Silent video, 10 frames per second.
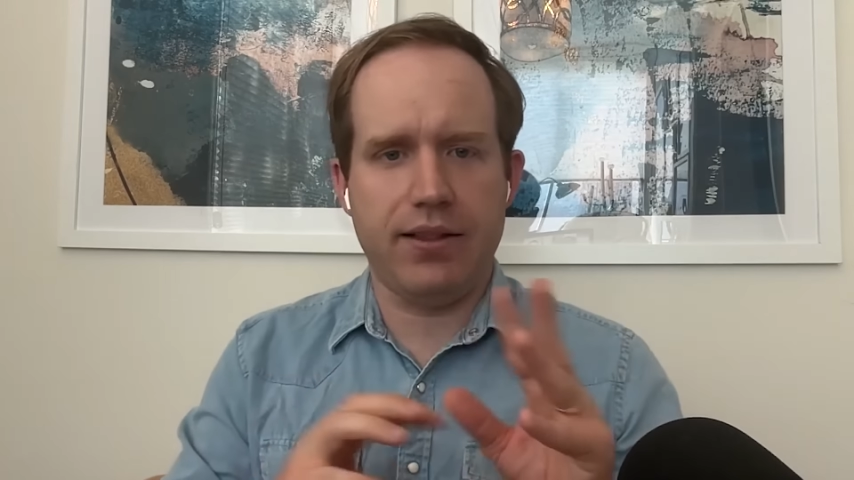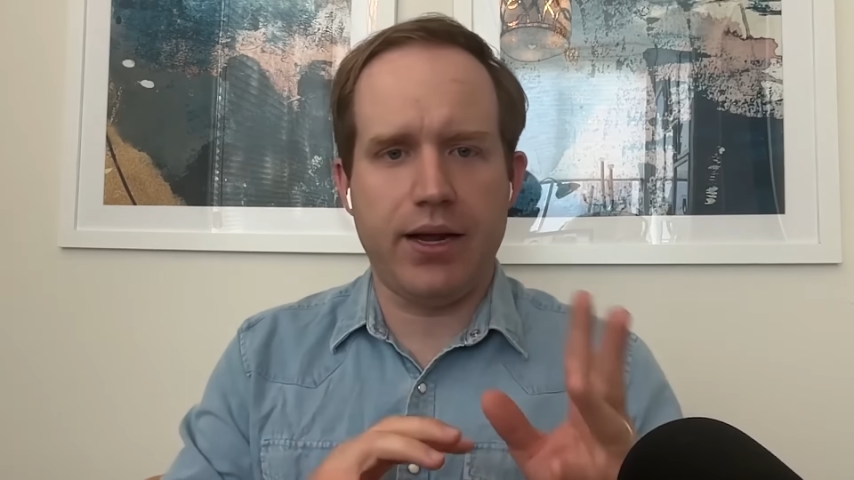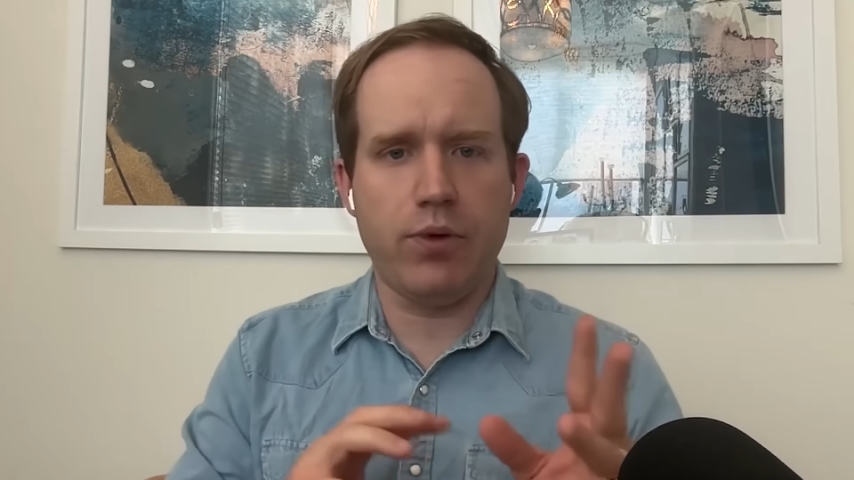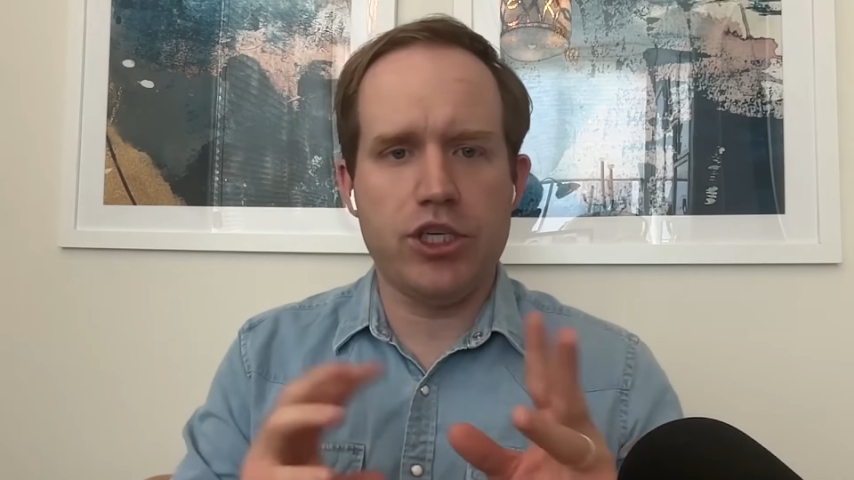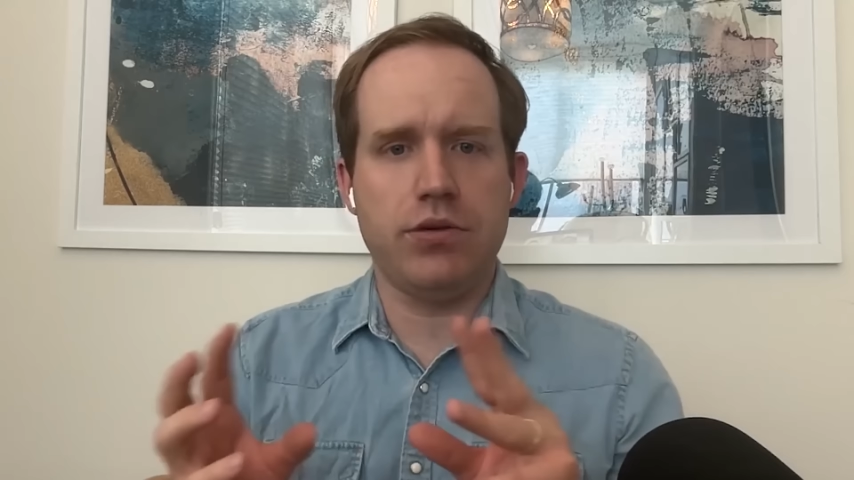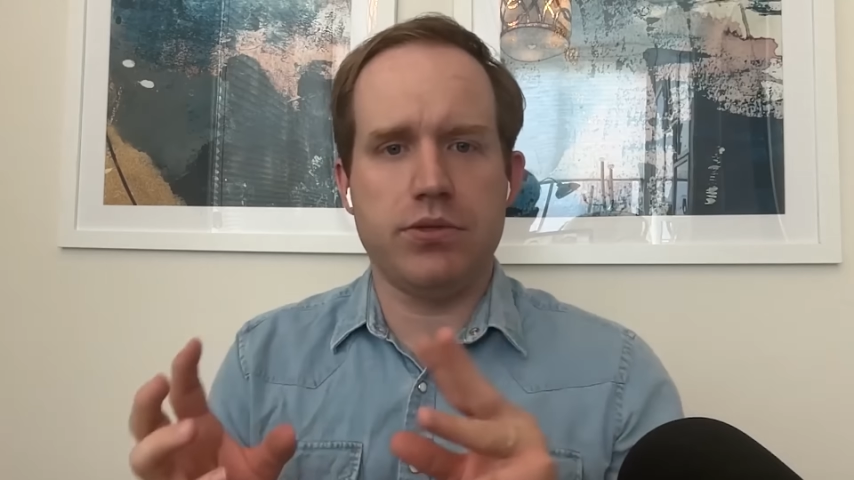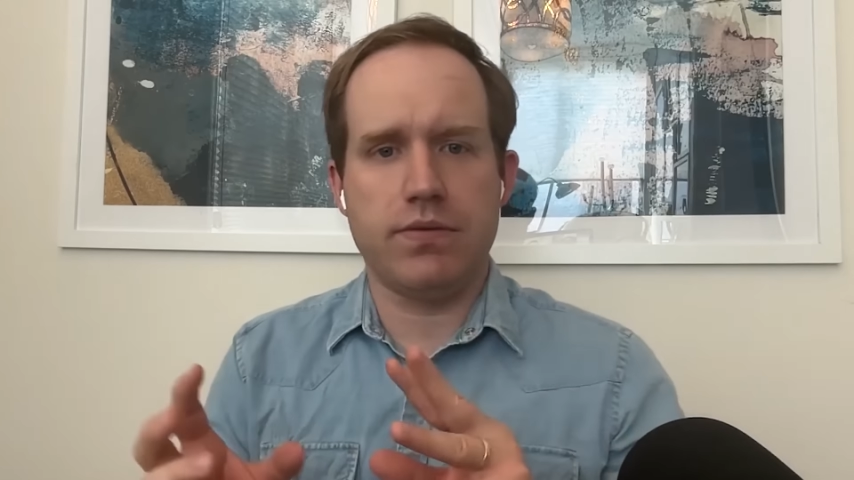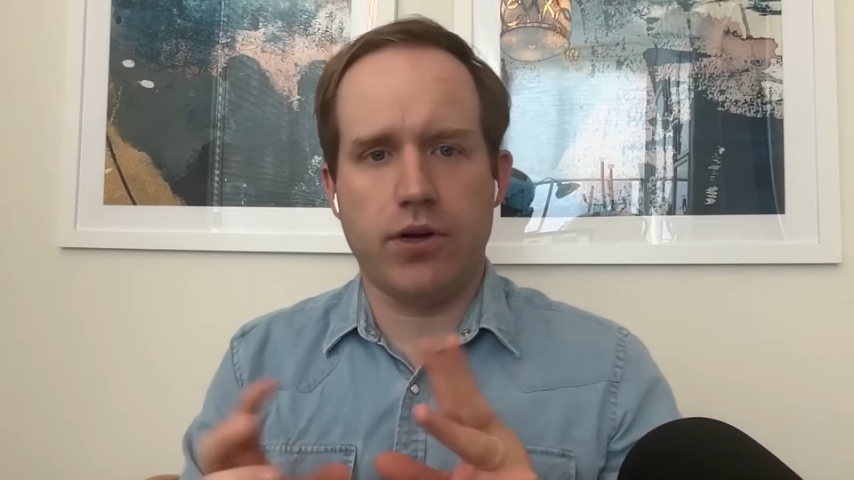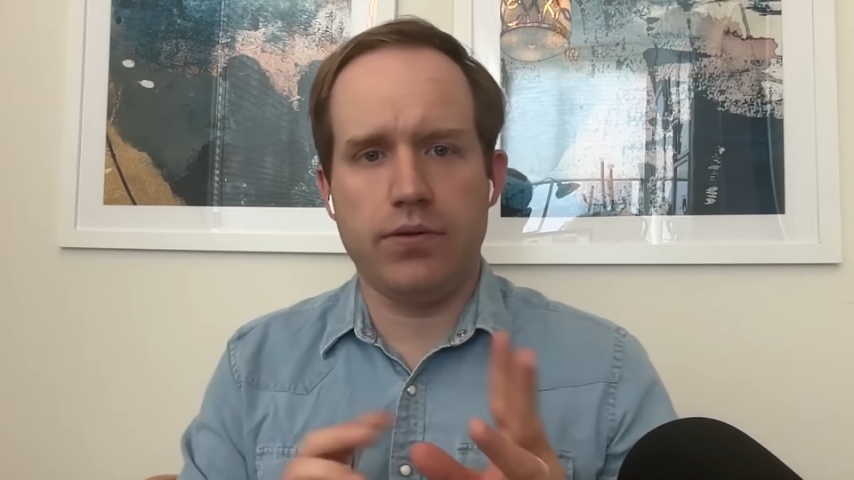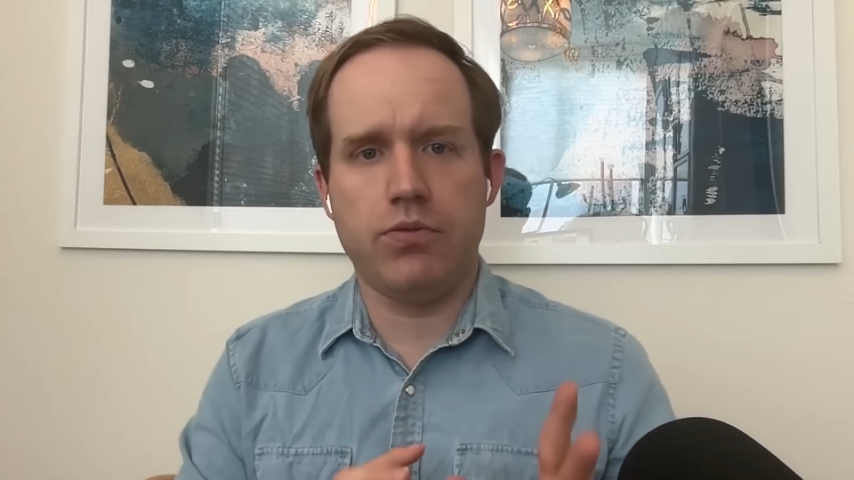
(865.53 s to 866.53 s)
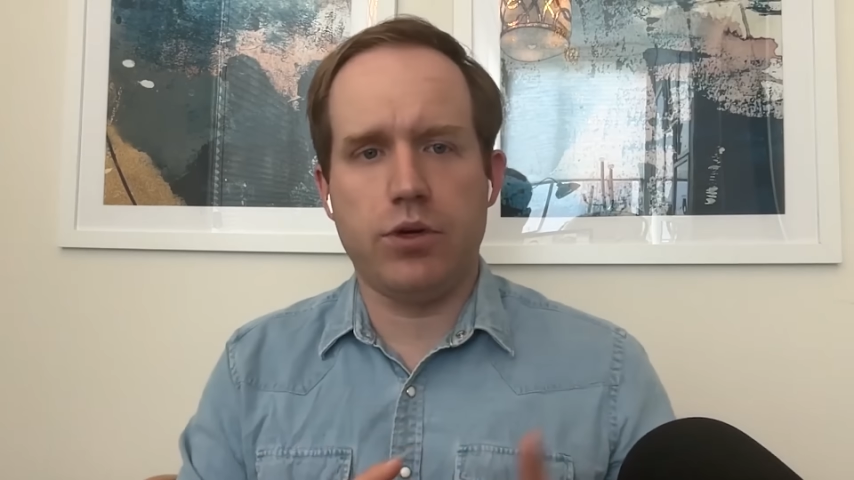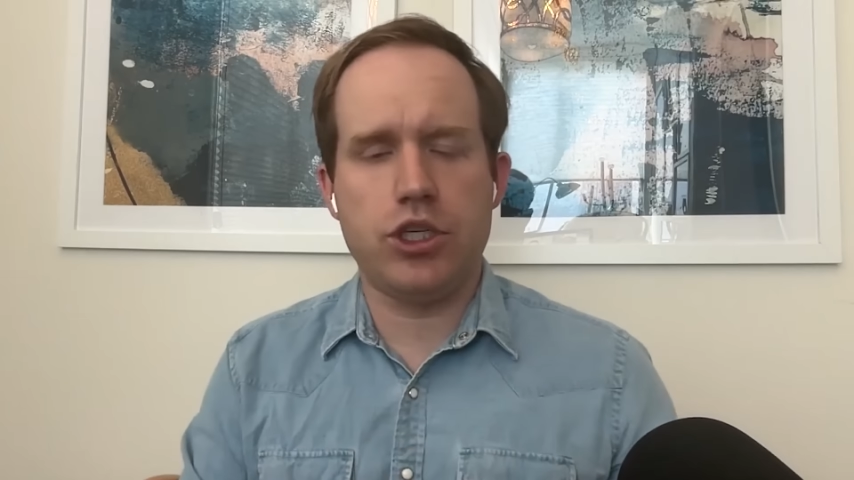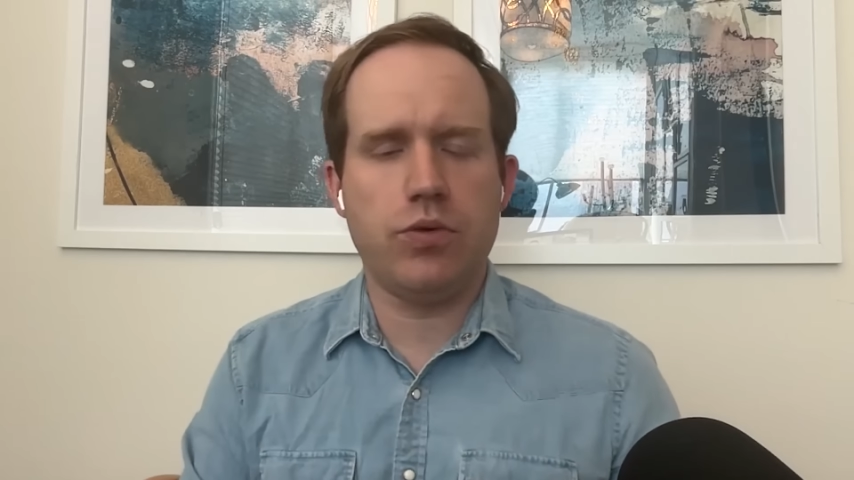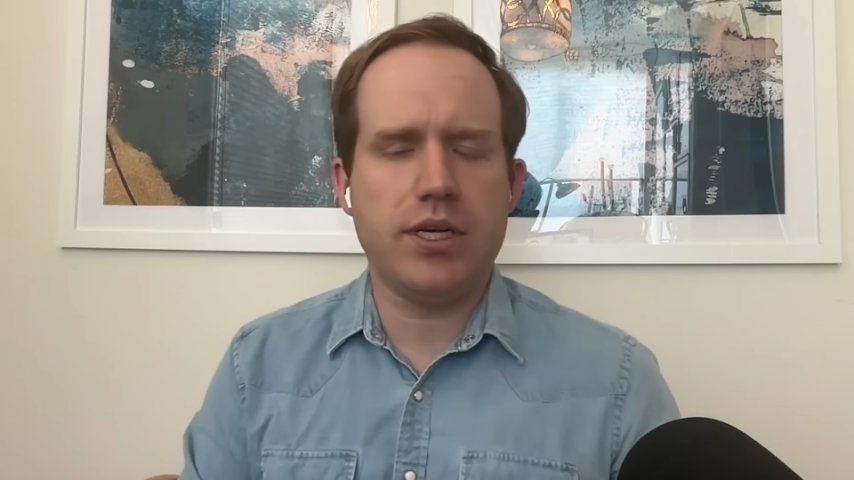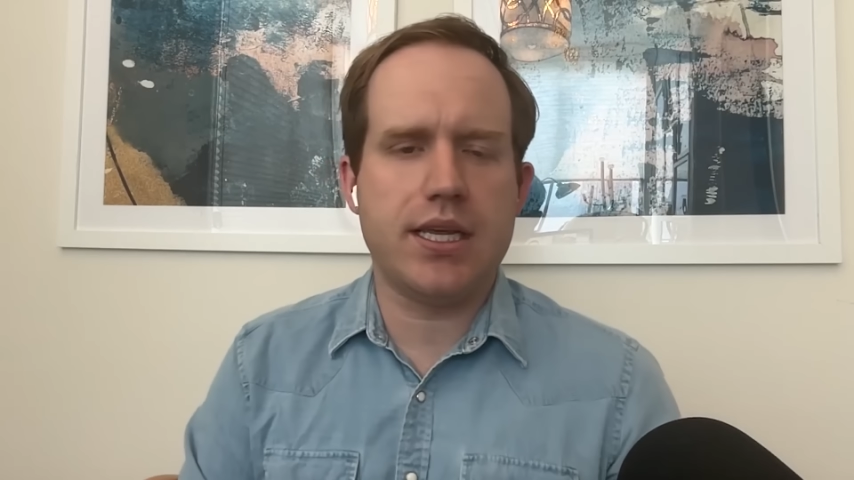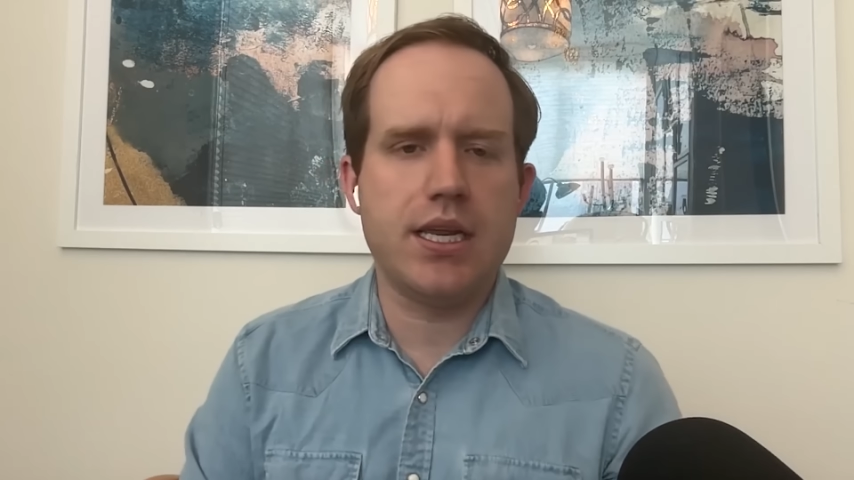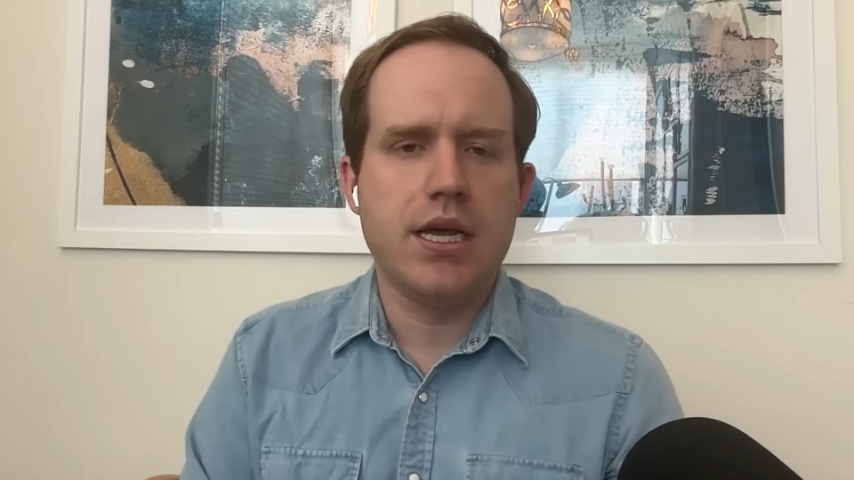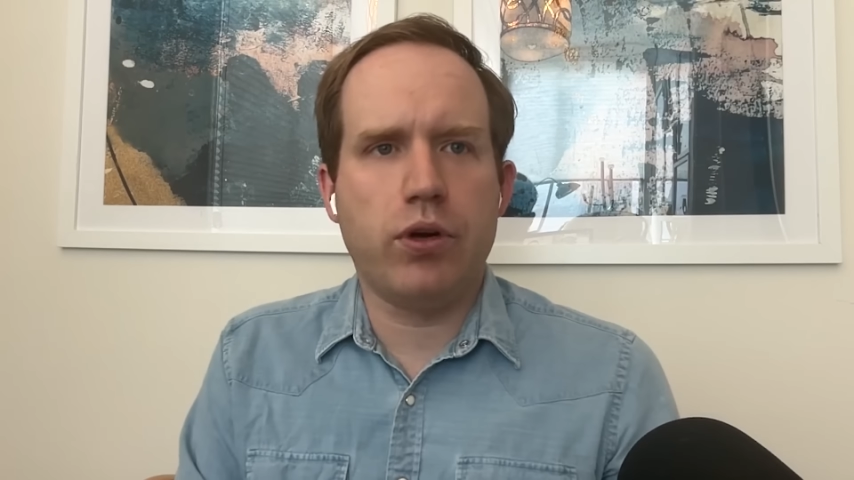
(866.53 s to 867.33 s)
like what she was involved in and what she wasn't,